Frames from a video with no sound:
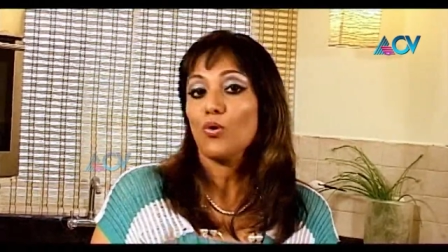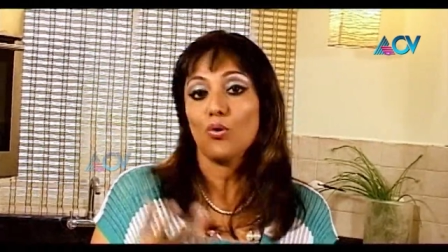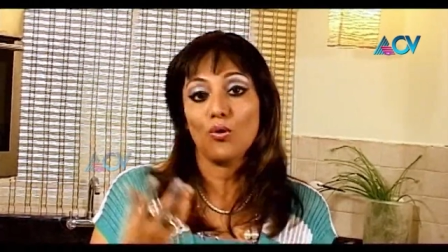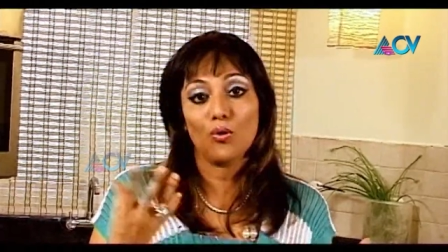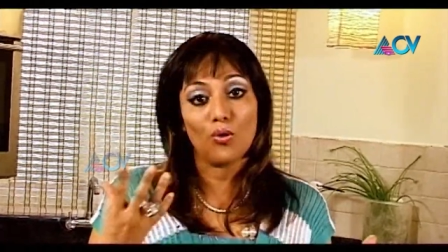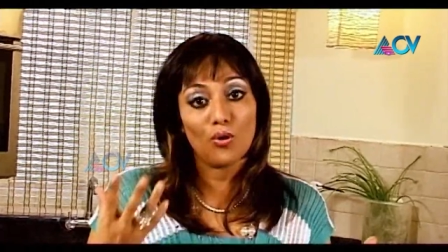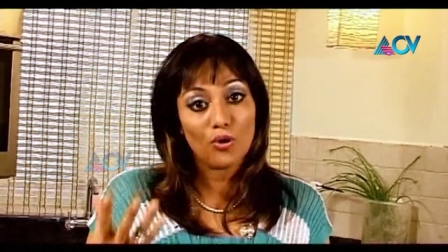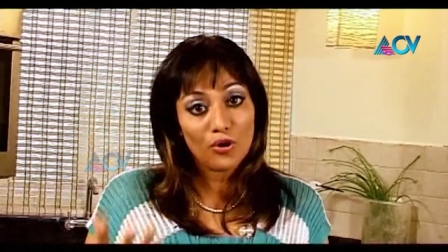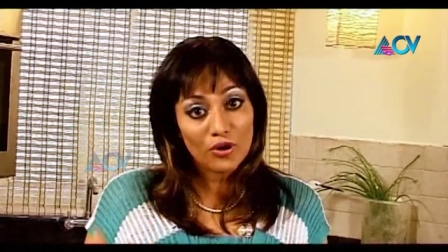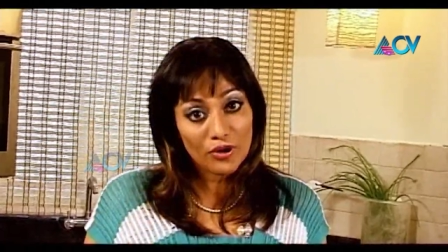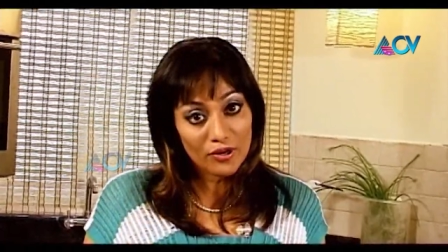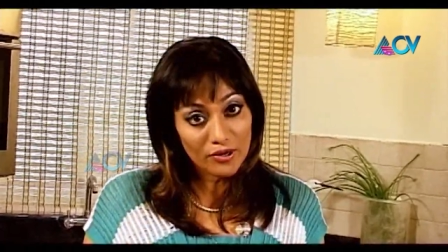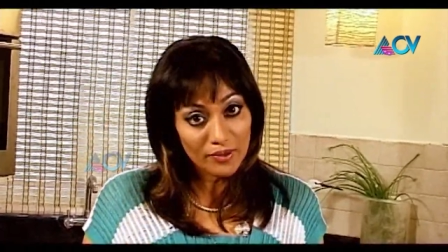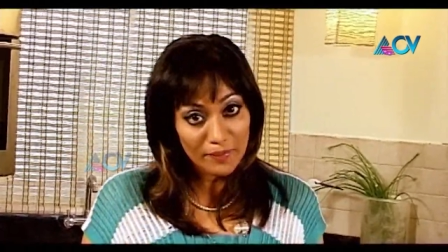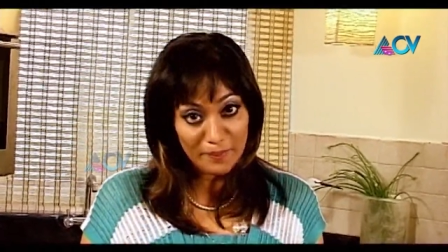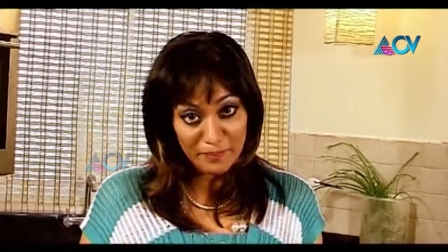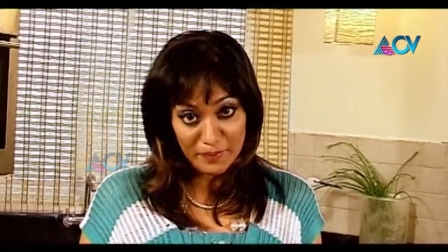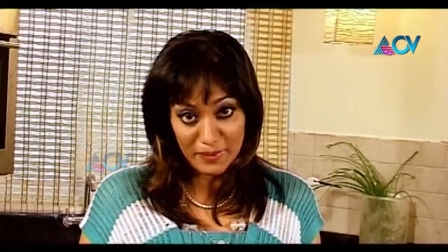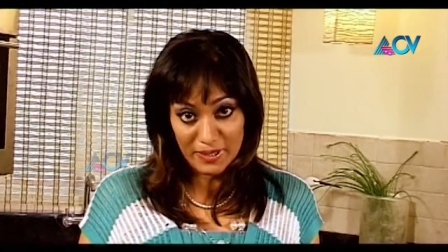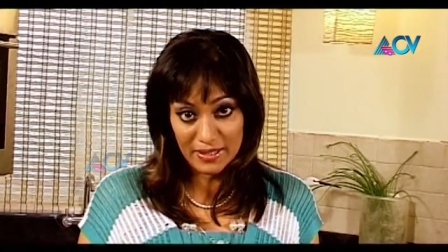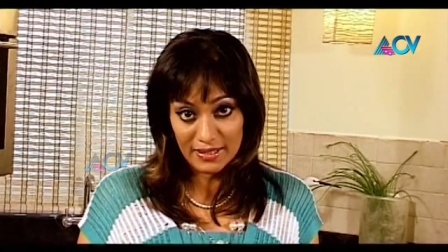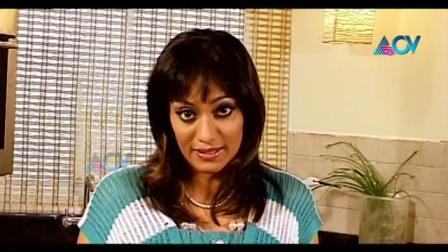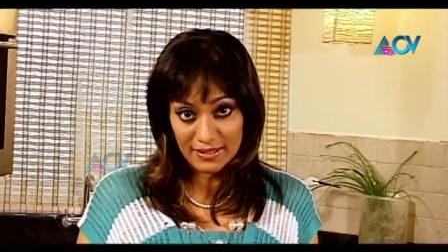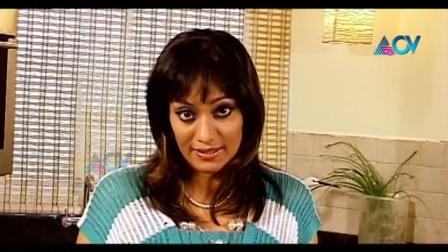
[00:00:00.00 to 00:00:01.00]
or
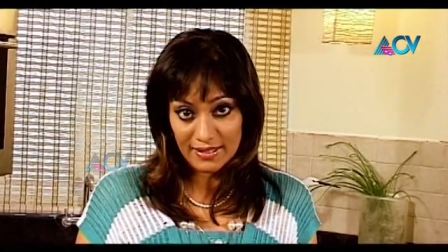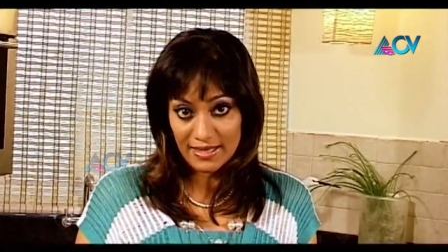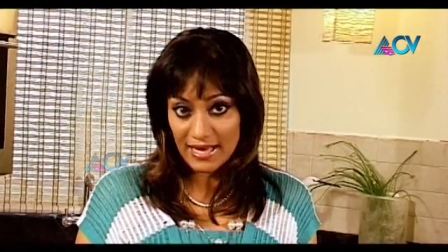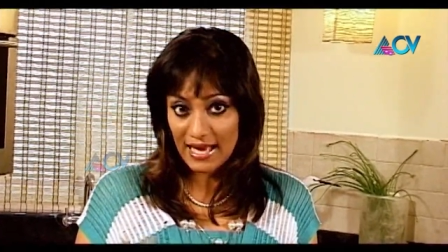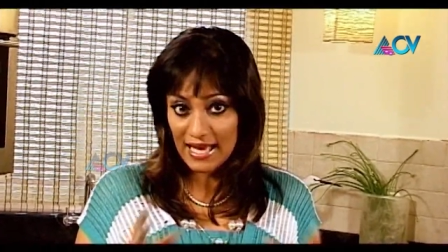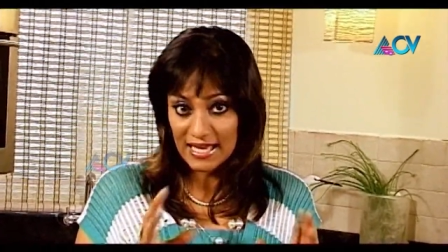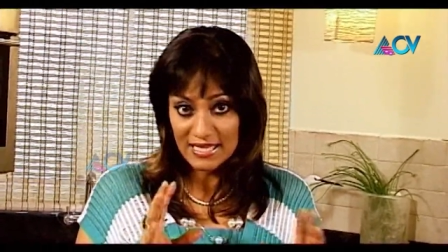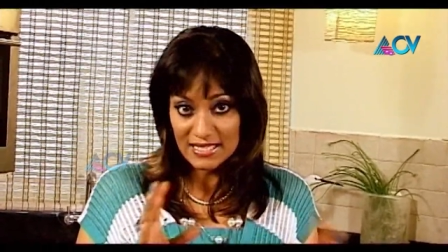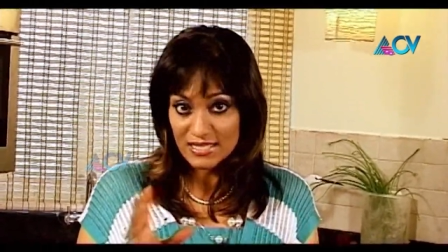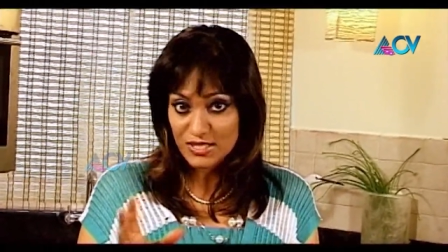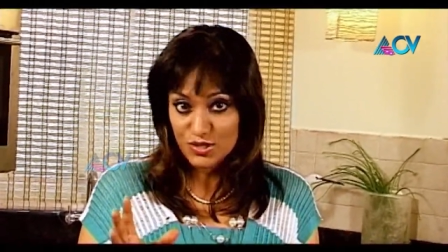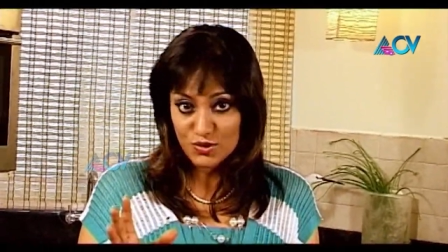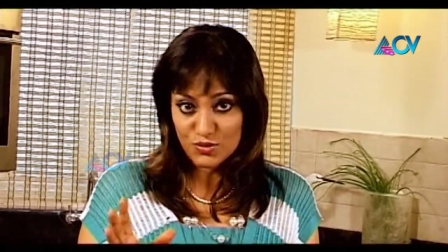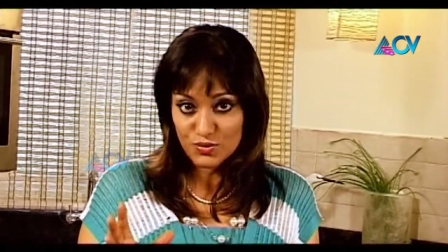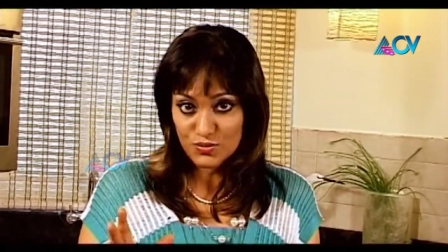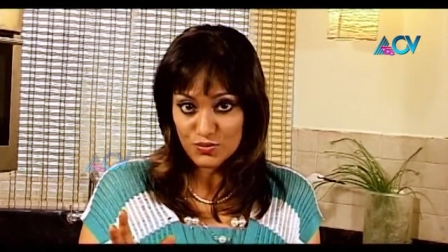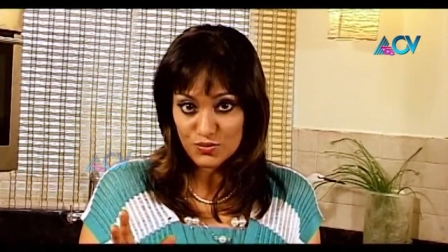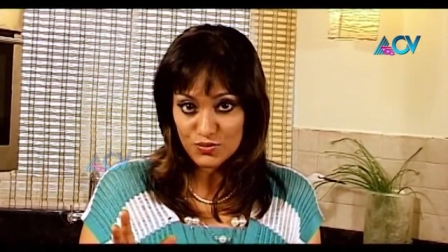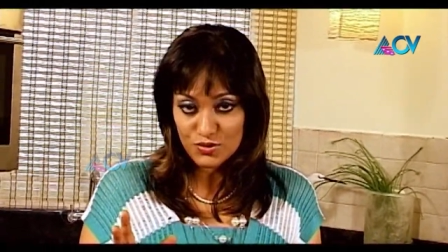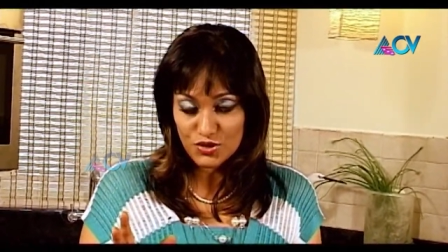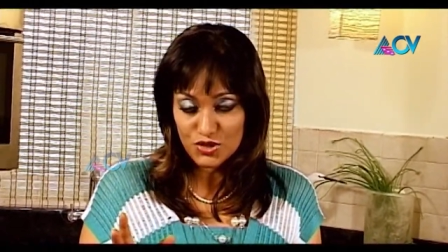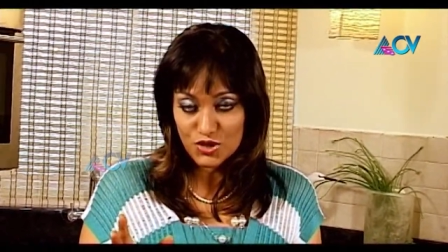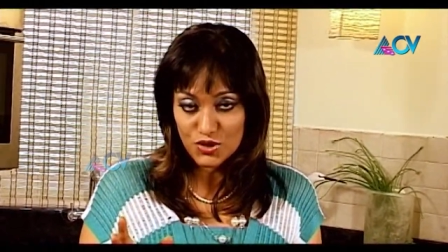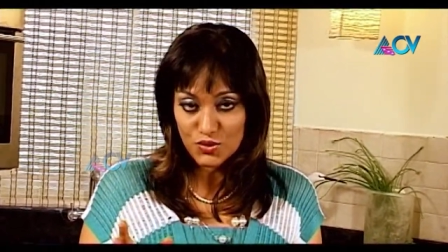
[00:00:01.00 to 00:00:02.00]
milk as you
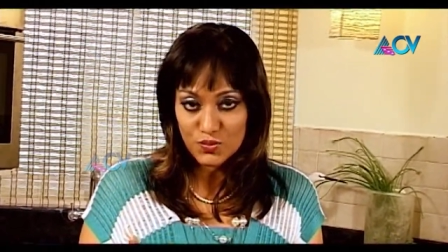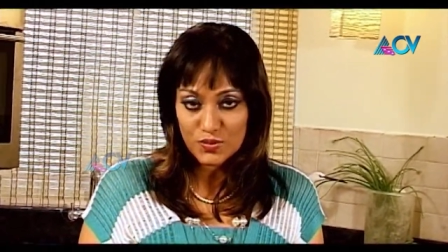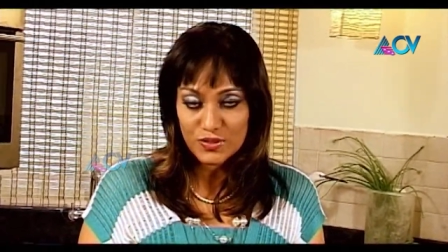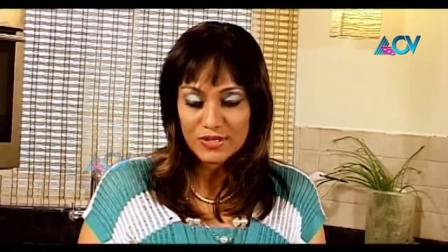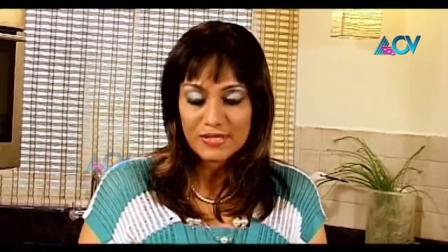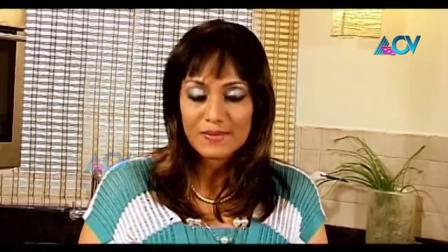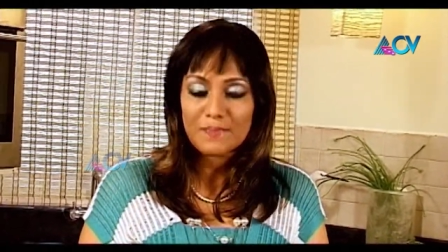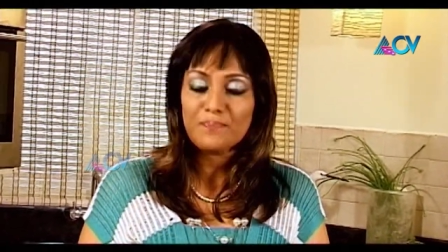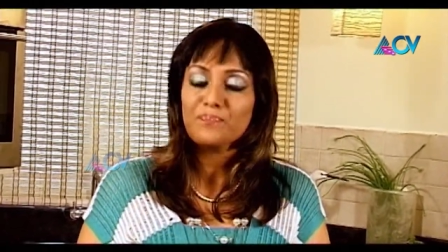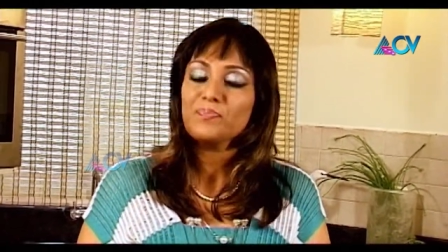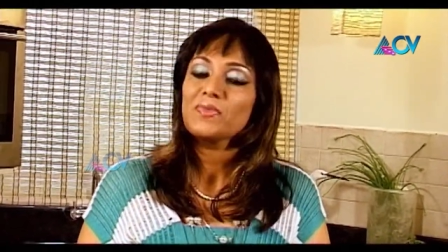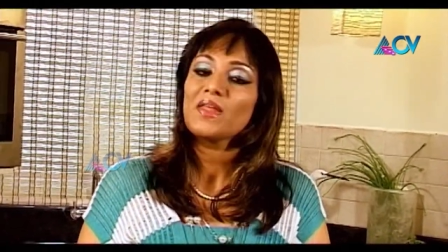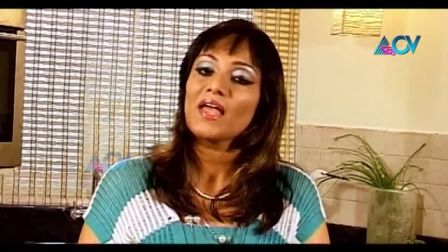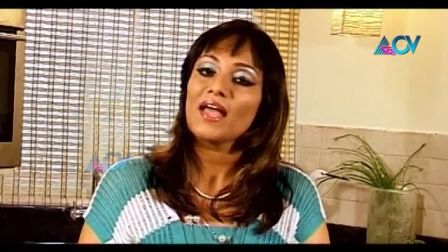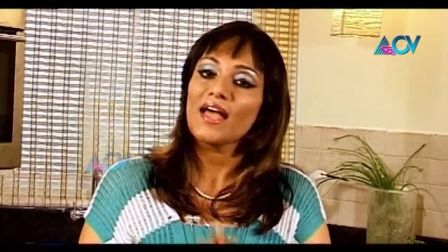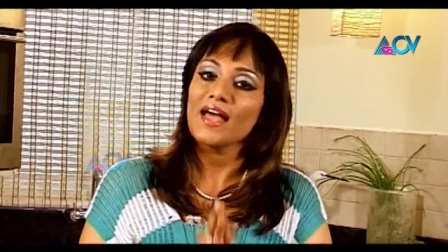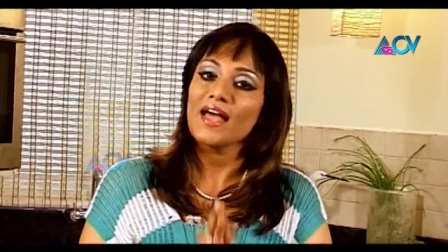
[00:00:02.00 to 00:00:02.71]
choose